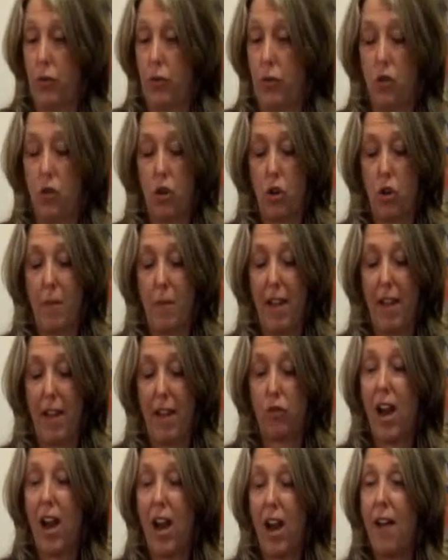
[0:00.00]
So you may have
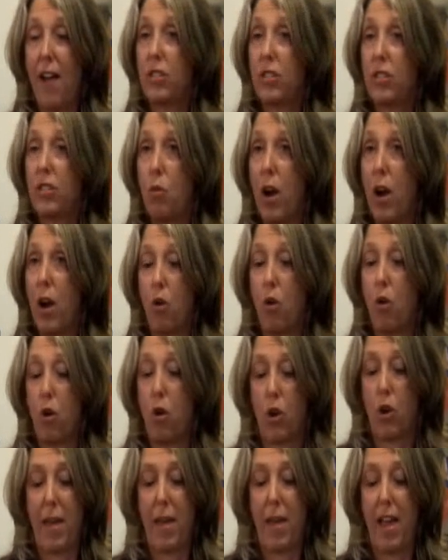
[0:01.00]
traveled somewhere, or
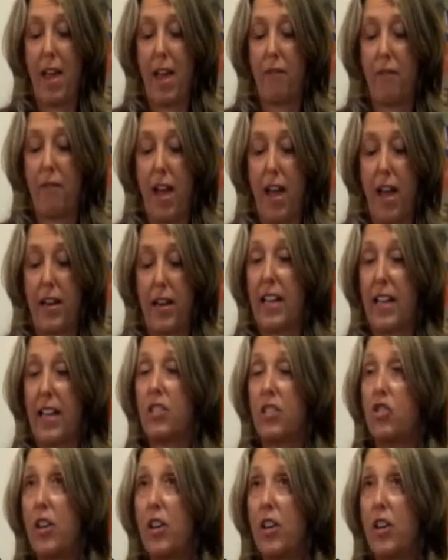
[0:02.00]
you may have had an
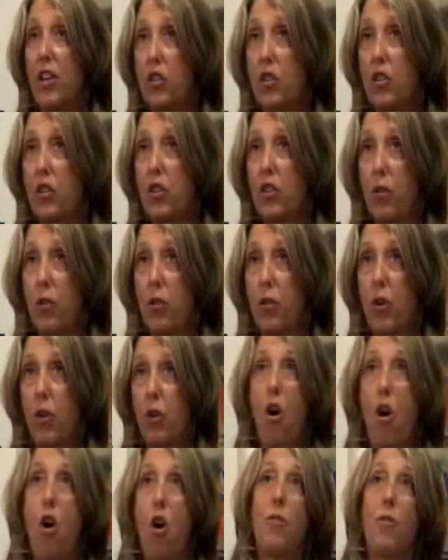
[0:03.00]
exchange student in your
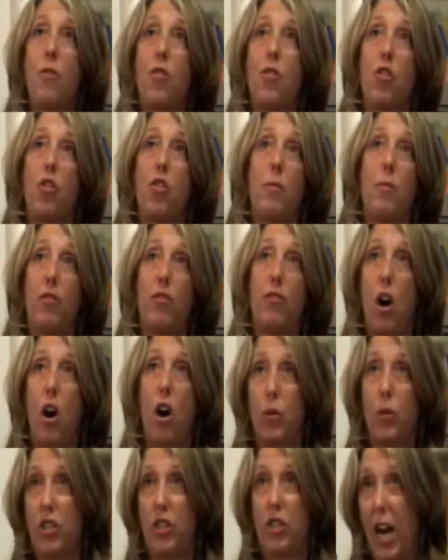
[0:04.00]
home, or you may have gone
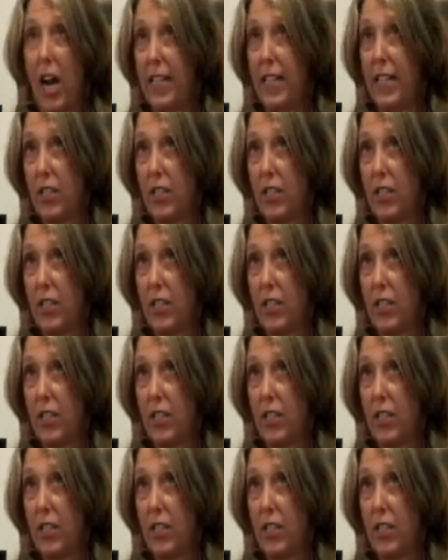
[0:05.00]
to a Chinese